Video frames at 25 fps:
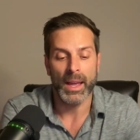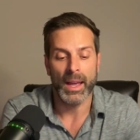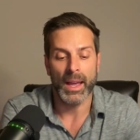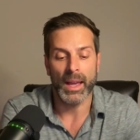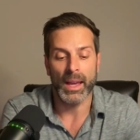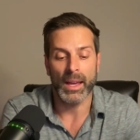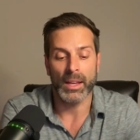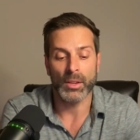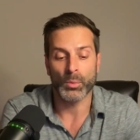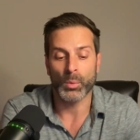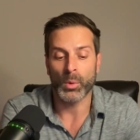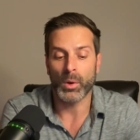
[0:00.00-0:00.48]

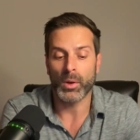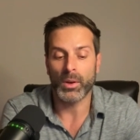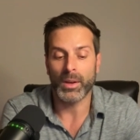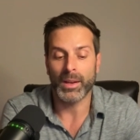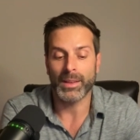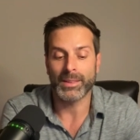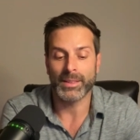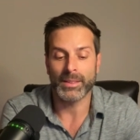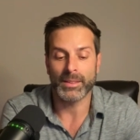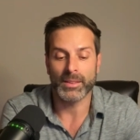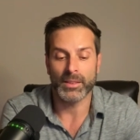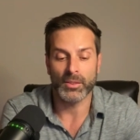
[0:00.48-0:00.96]
as well
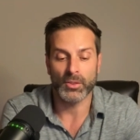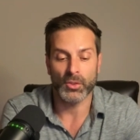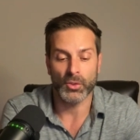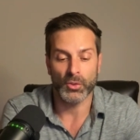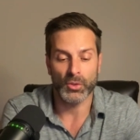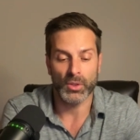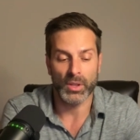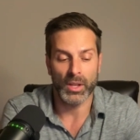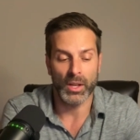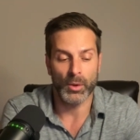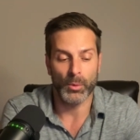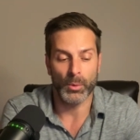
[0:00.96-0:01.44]
as its
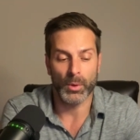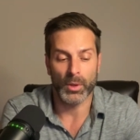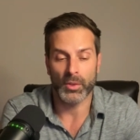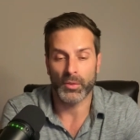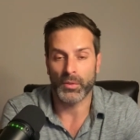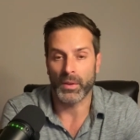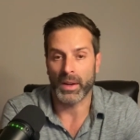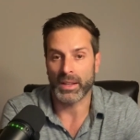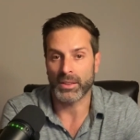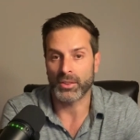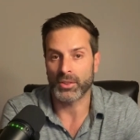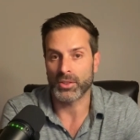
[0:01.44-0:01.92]
associated risk
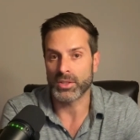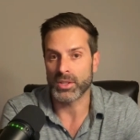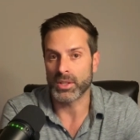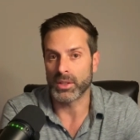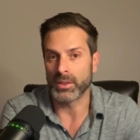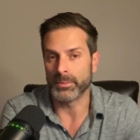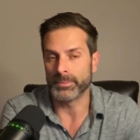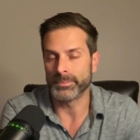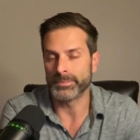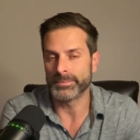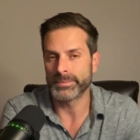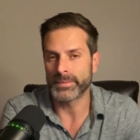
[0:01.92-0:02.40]
factors
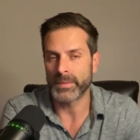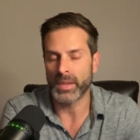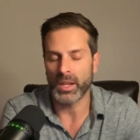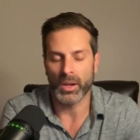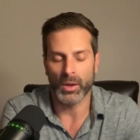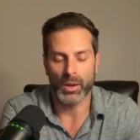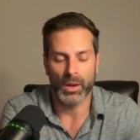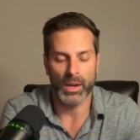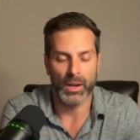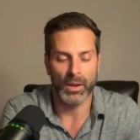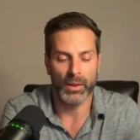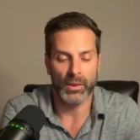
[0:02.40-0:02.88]
and you
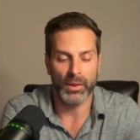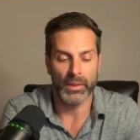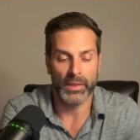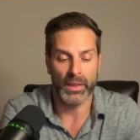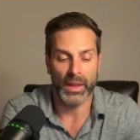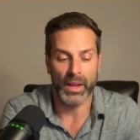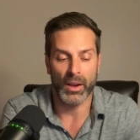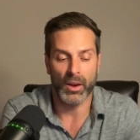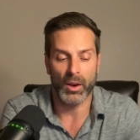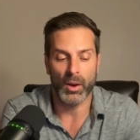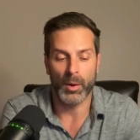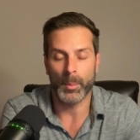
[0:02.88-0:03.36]
know how
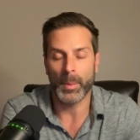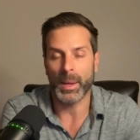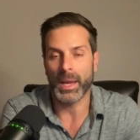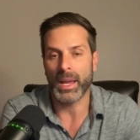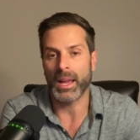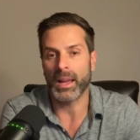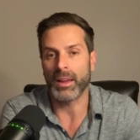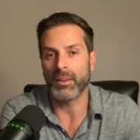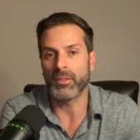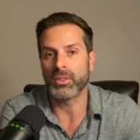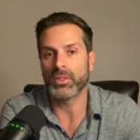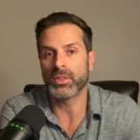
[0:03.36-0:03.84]
that all
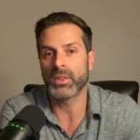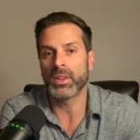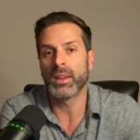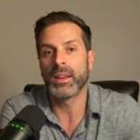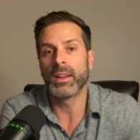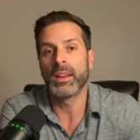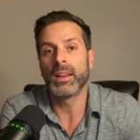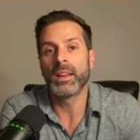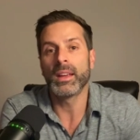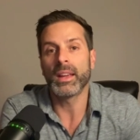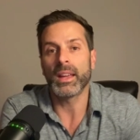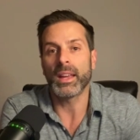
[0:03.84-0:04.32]
behaves
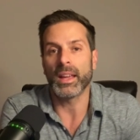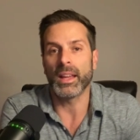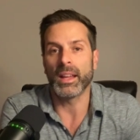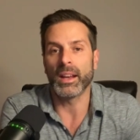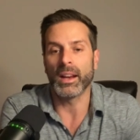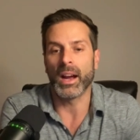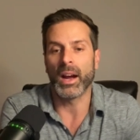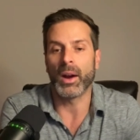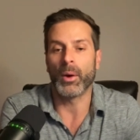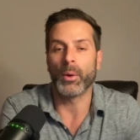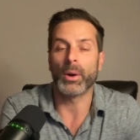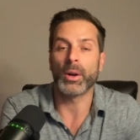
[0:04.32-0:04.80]
in
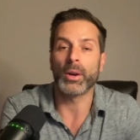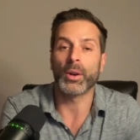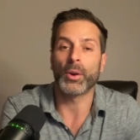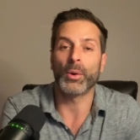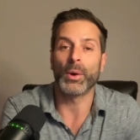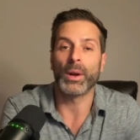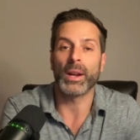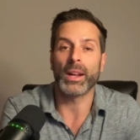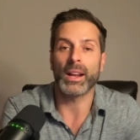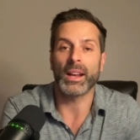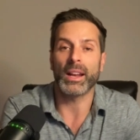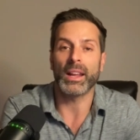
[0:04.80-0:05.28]
our
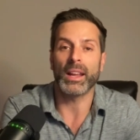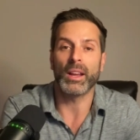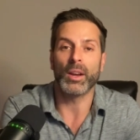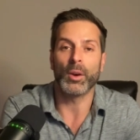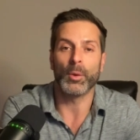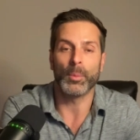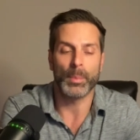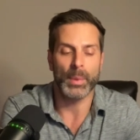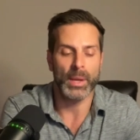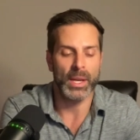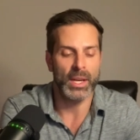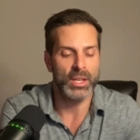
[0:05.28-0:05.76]
critically
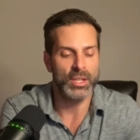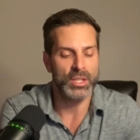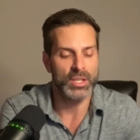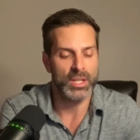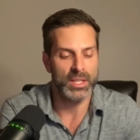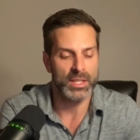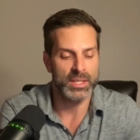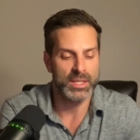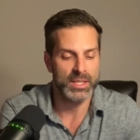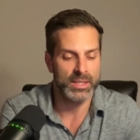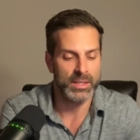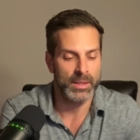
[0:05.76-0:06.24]
ill
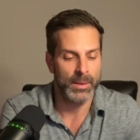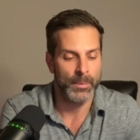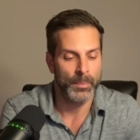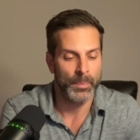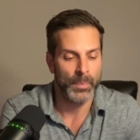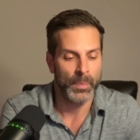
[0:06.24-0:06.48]
patients.